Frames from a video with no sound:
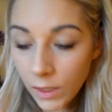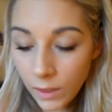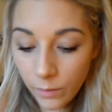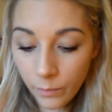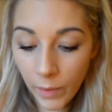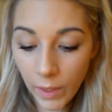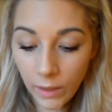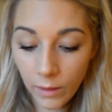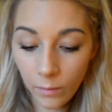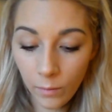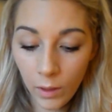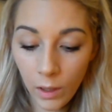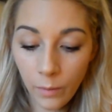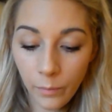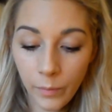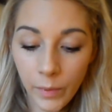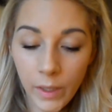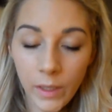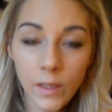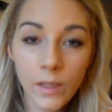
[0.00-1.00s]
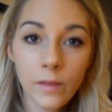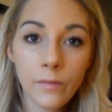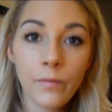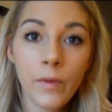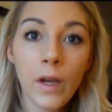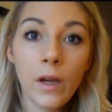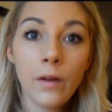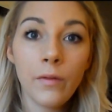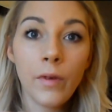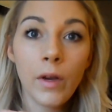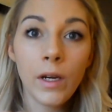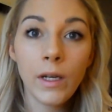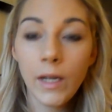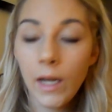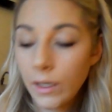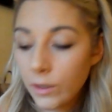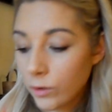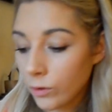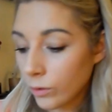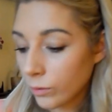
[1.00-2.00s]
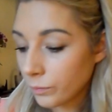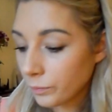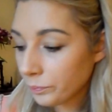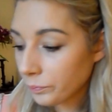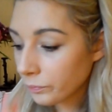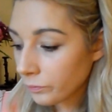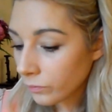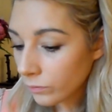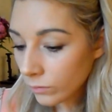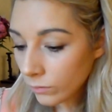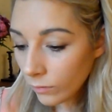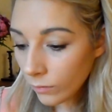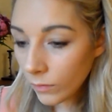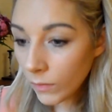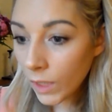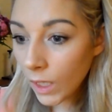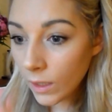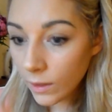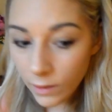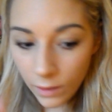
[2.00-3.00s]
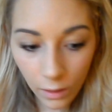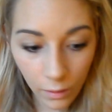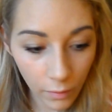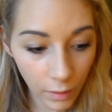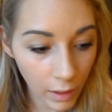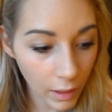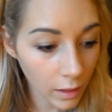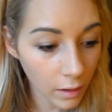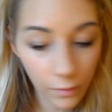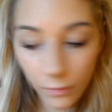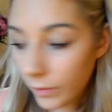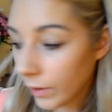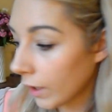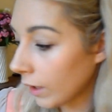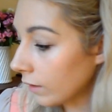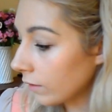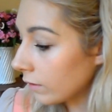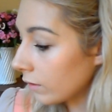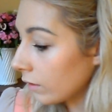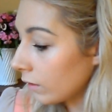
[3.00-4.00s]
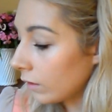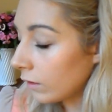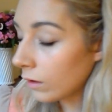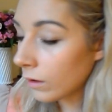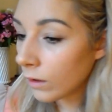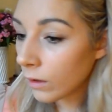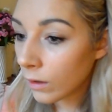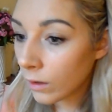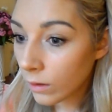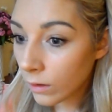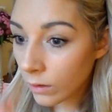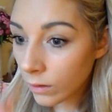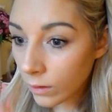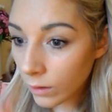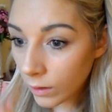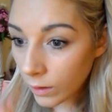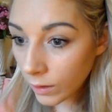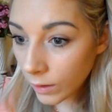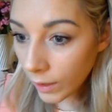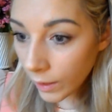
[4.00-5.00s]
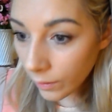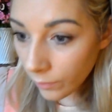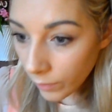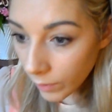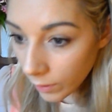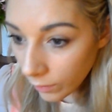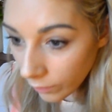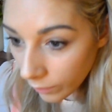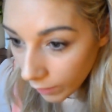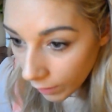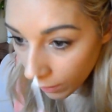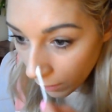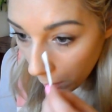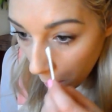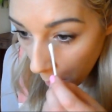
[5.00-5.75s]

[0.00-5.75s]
It doesn't make them clumpy, just very, very natural. So I love that. I'm going to get rid of